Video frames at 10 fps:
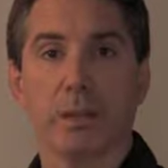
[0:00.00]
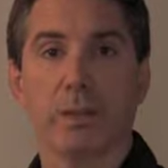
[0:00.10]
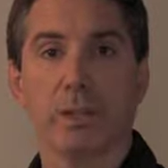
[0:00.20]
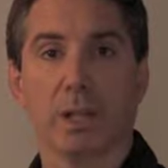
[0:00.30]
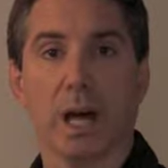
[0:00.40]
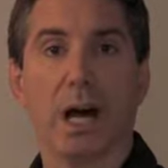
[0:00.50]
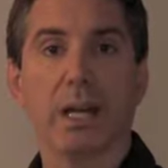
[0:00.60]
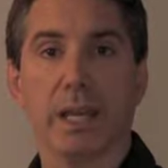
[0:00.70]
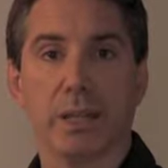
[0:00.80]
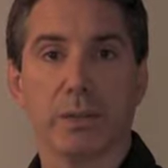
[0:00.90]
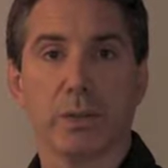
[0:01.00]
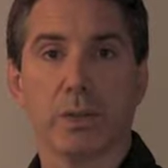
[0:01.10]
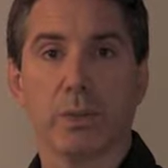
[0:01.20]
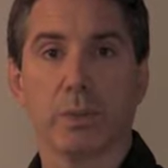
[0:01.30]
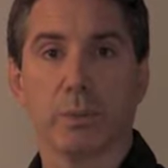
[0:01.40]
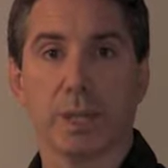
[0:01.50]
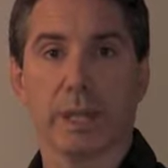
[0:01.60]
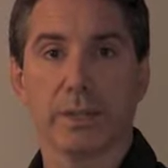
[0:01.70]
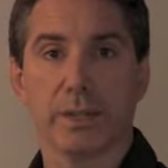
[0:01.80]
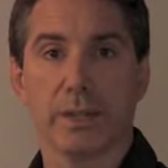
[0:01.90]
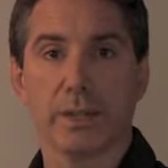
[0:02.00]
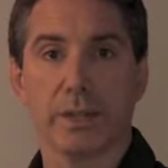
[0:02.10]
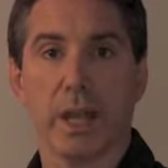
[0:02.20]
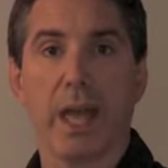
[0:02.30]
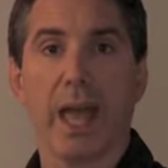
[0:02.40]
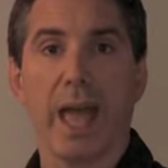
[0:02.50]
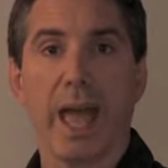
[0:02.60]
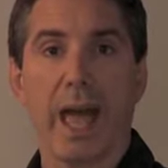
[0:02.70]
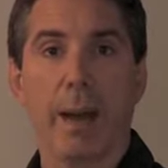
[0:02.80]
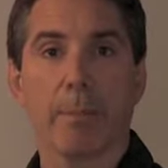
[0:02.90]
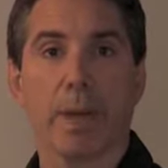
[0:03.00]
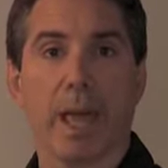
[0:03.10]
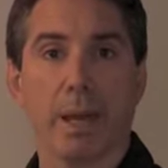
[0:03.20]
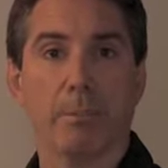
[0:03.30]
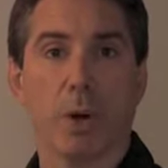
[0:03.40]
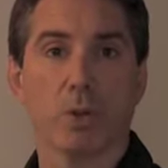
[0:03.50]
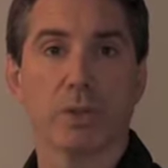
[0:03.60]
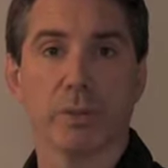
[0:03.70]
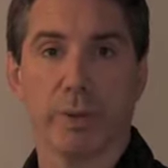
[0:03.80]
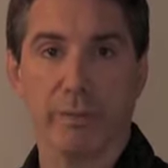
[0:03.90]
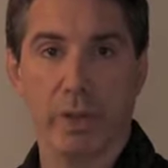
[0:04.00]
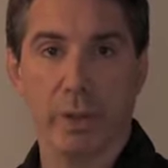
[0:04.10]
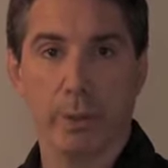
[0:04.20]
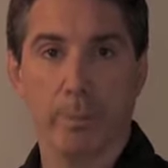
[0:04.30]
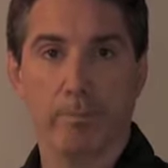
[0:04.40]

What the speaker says: to log into Google Places app and post a review.